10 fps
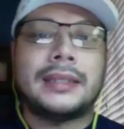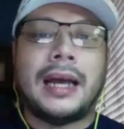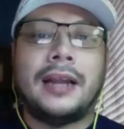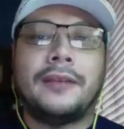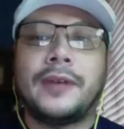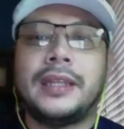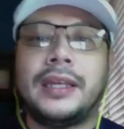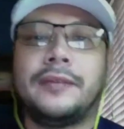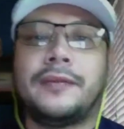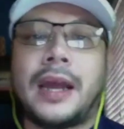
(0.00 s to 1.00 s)
Alfred
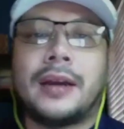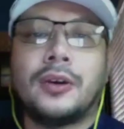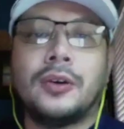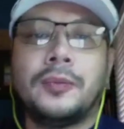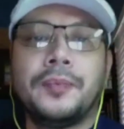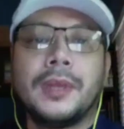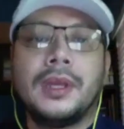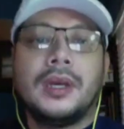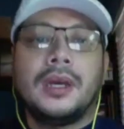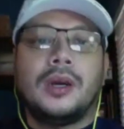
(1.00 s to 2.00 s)
and Franco.
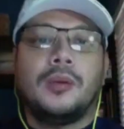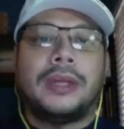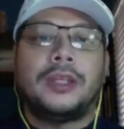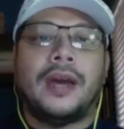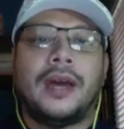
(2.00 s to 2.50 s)
But you have...